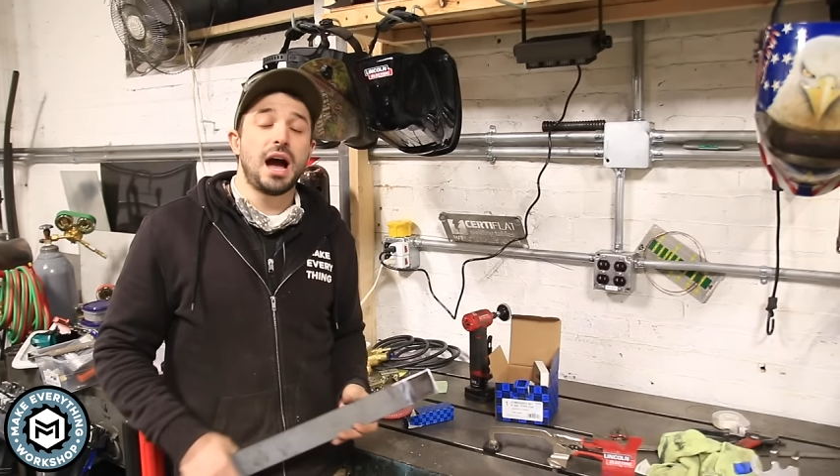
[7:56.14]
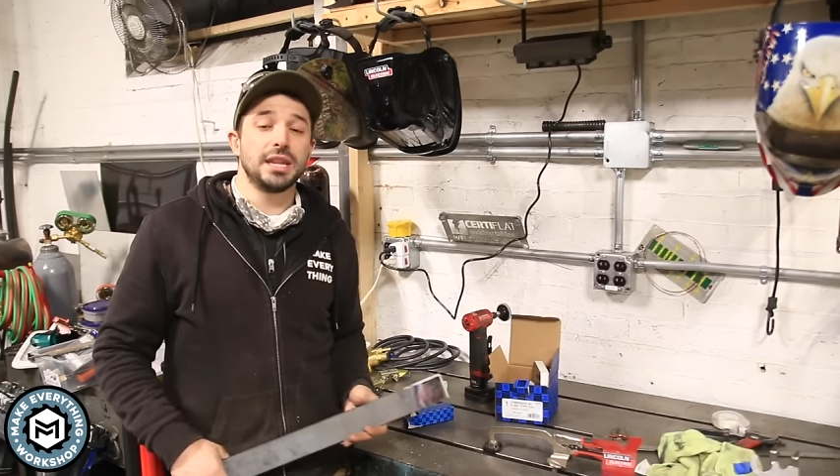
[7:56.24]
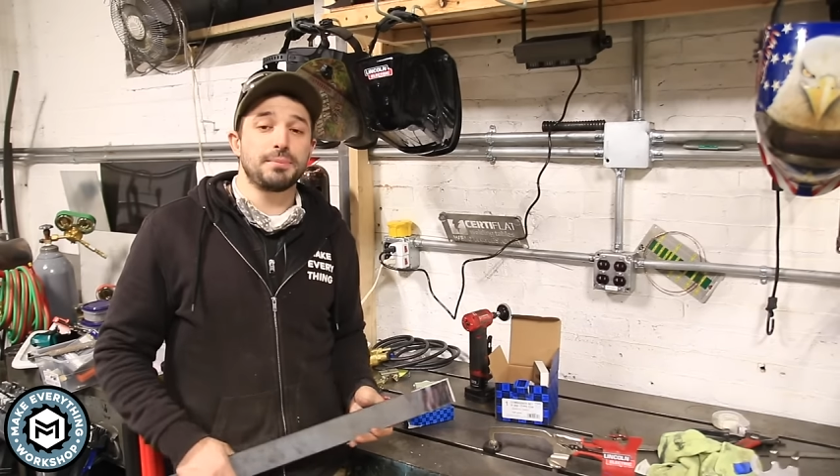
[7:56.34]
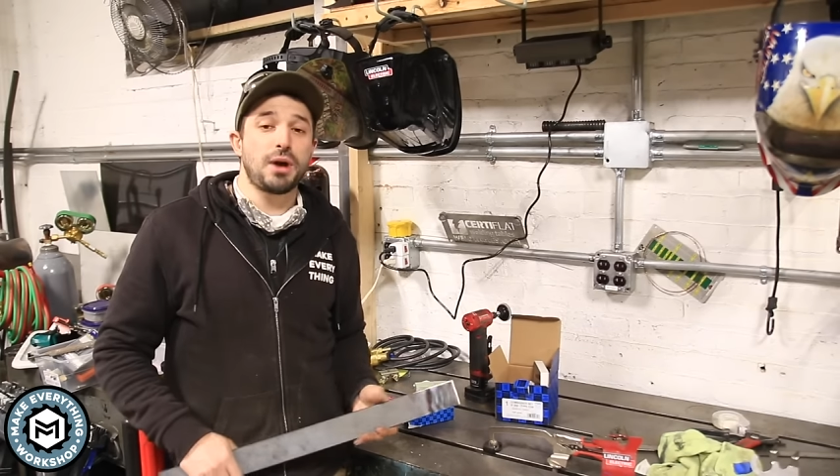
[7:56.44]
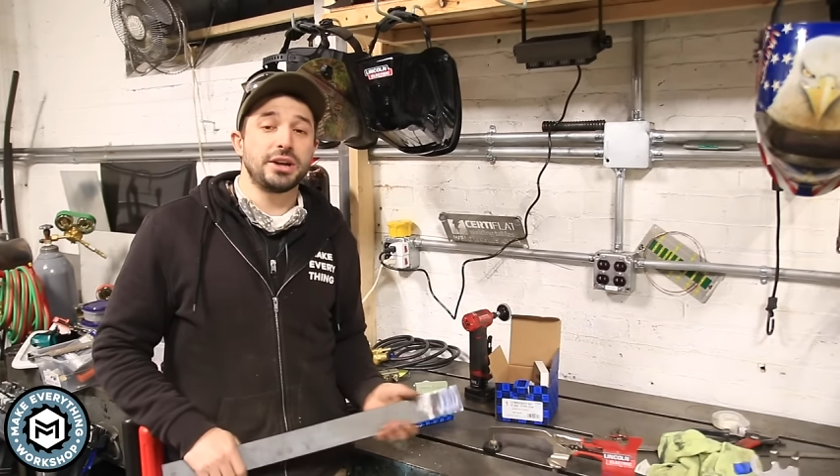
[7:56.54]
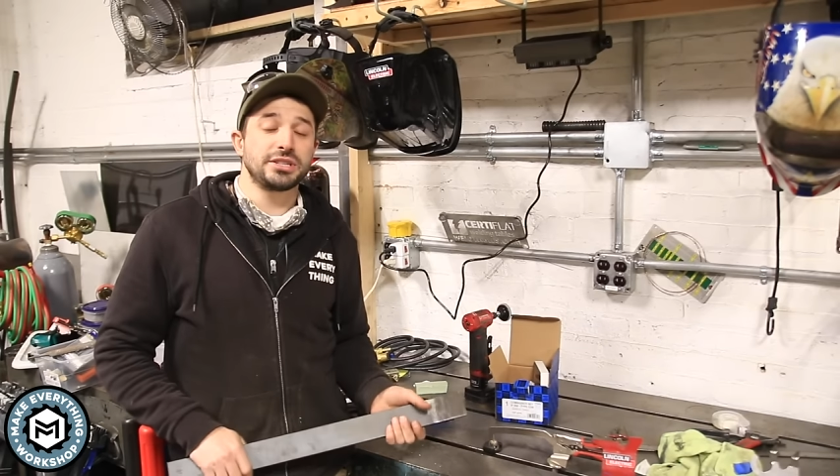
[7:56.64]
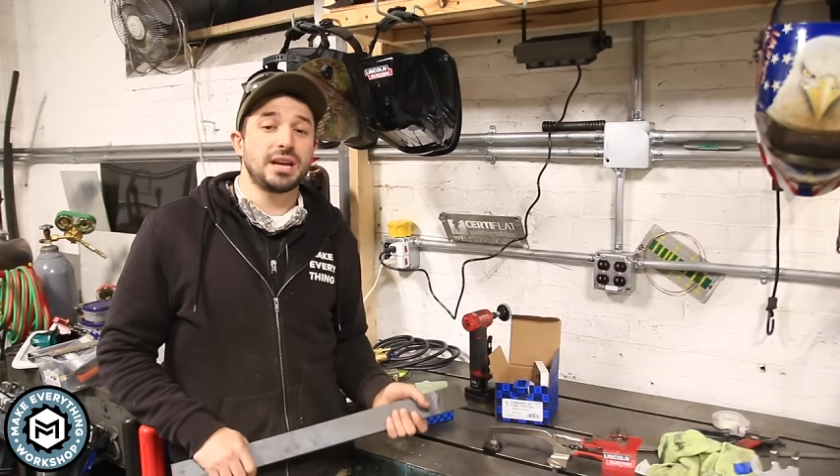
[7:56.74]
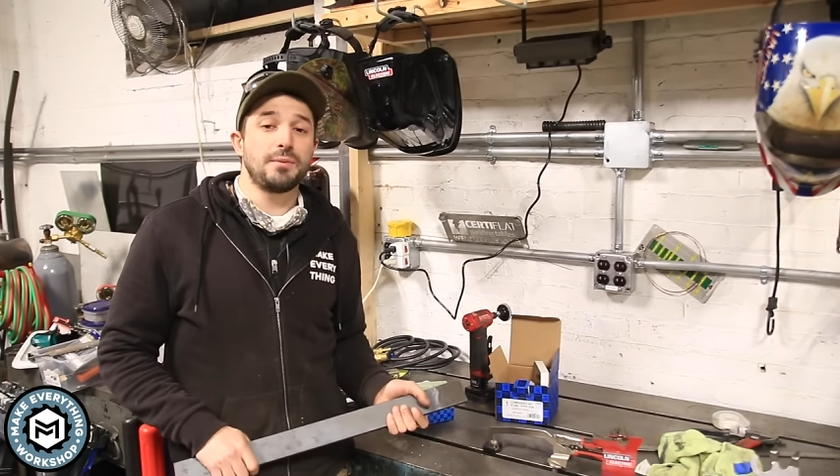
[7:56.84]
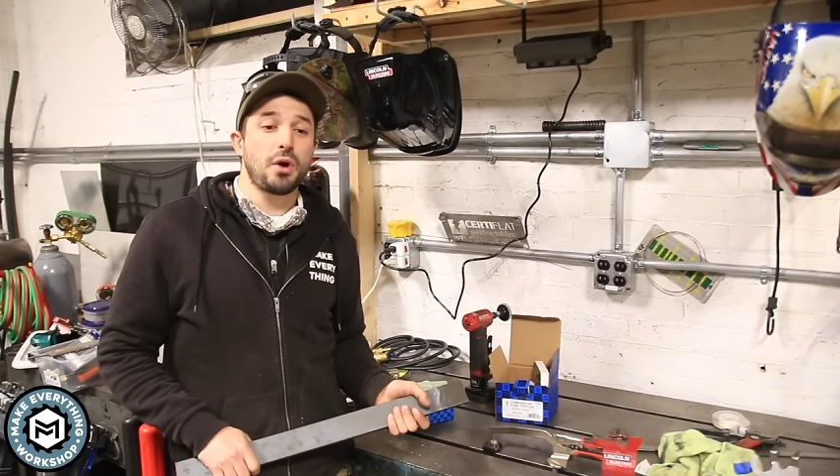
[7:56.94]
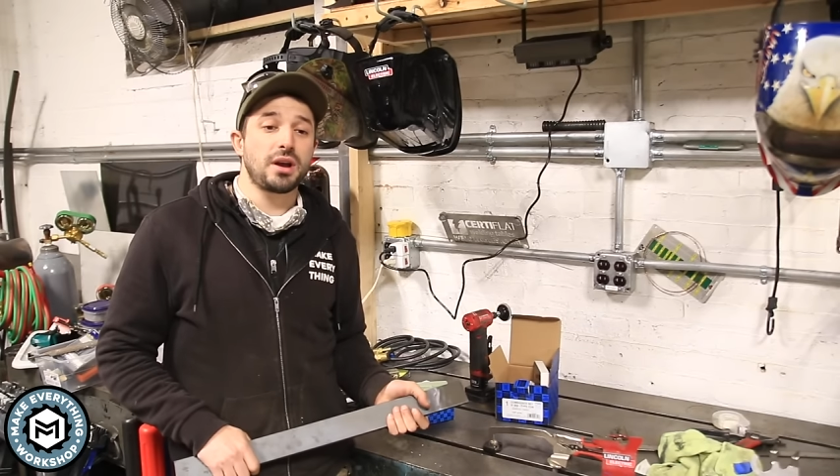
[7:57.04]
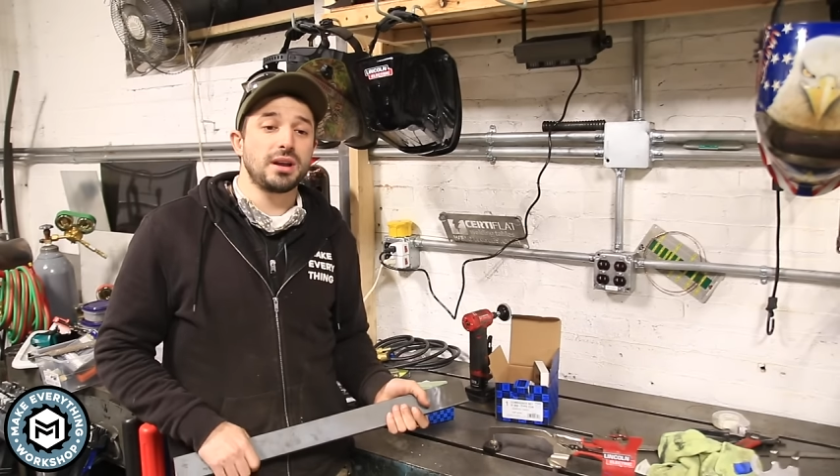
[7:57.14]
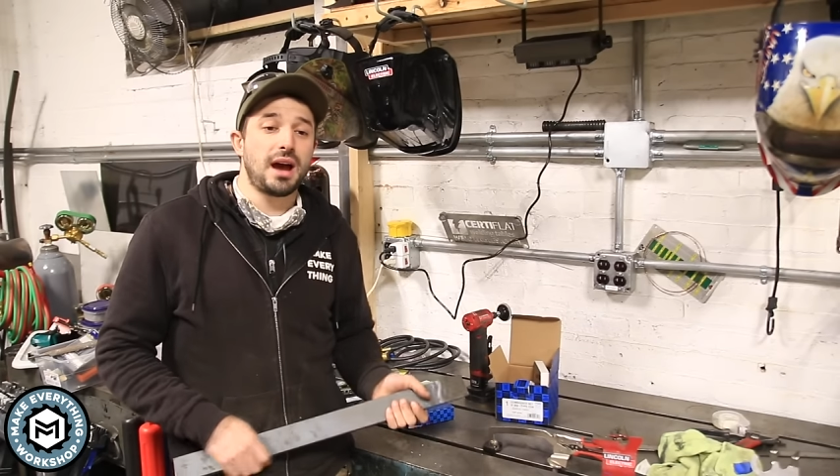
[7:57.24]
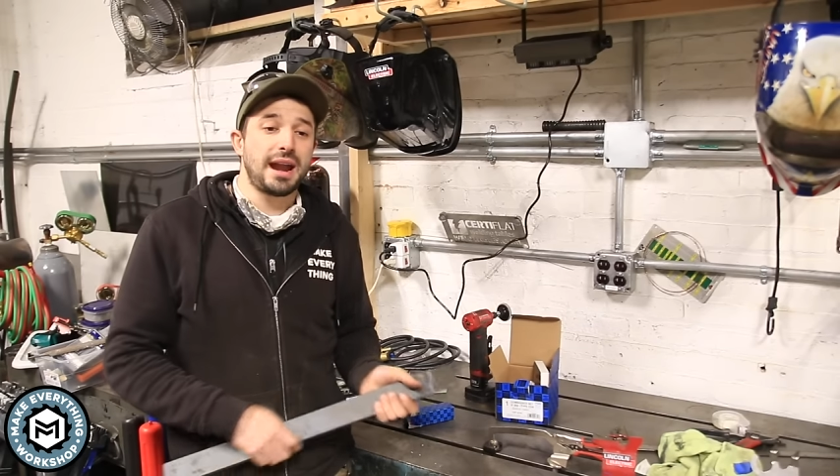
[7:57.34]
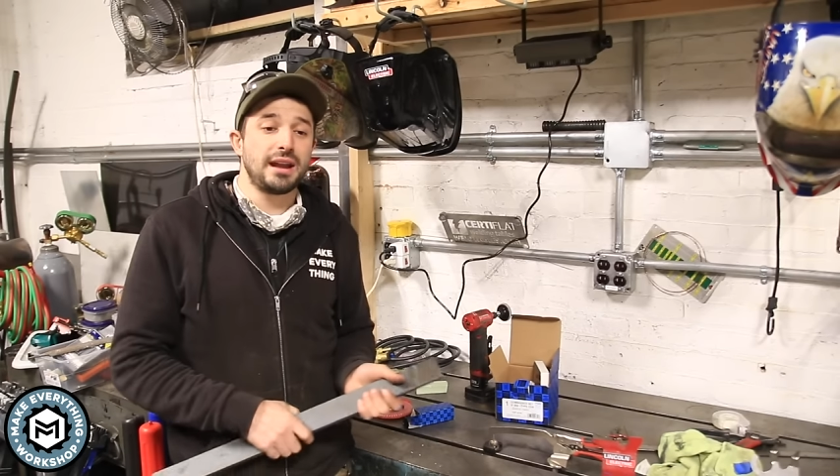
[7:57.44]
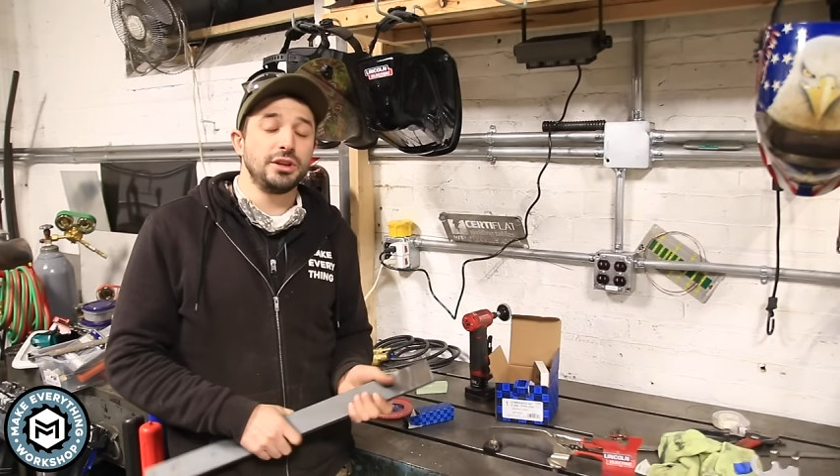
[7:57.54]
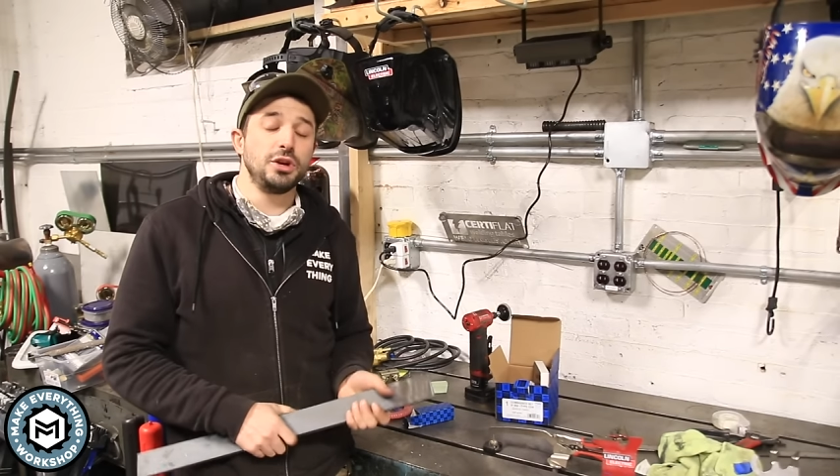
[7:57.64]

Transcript: on the projects I'm working on and a